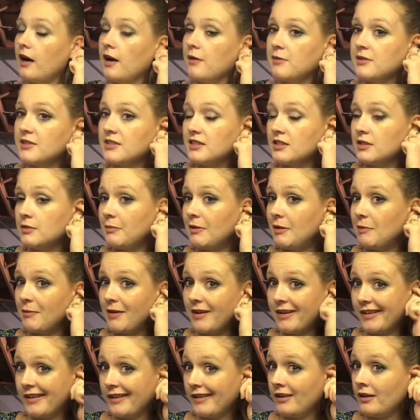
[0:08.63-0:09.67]
This is to be
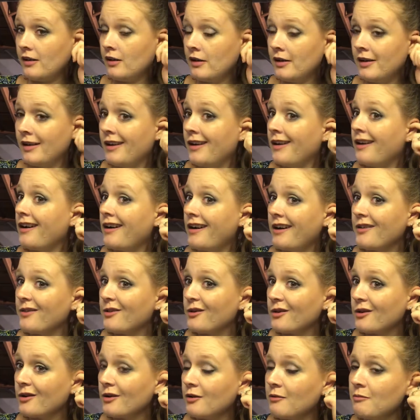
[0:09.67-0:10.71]
my
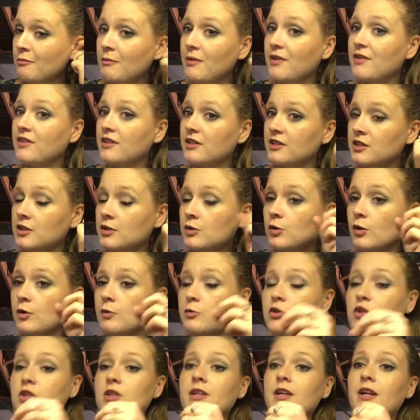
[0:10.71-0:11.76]
other monthly
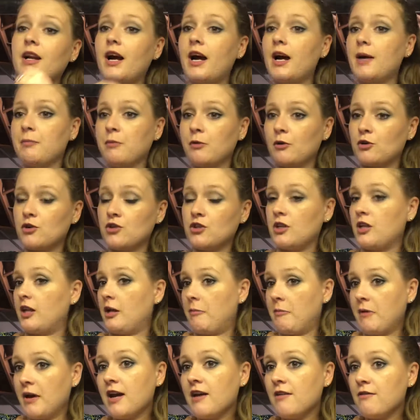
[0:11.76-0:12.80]
subscription that I personally
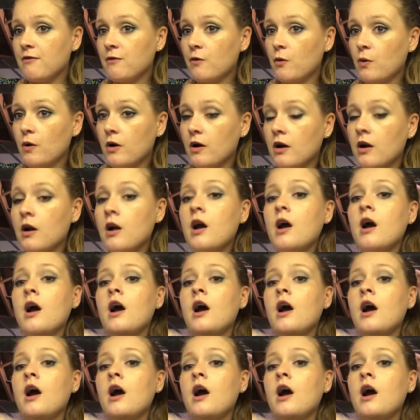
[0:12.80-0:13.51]
pay for.